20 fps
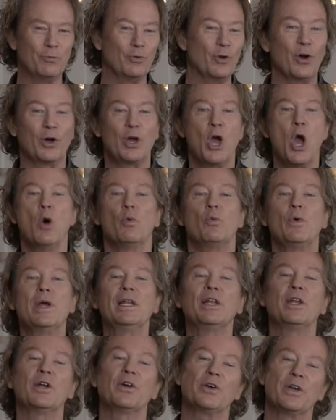Look, we
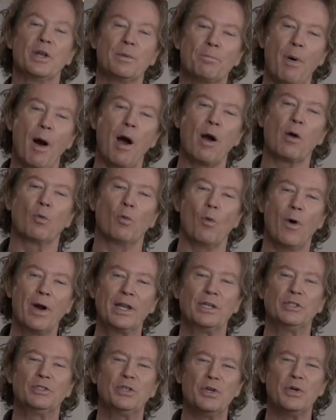learned in Part
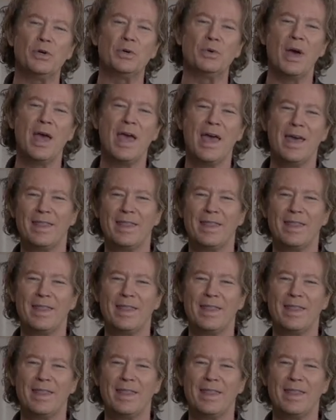1 and 2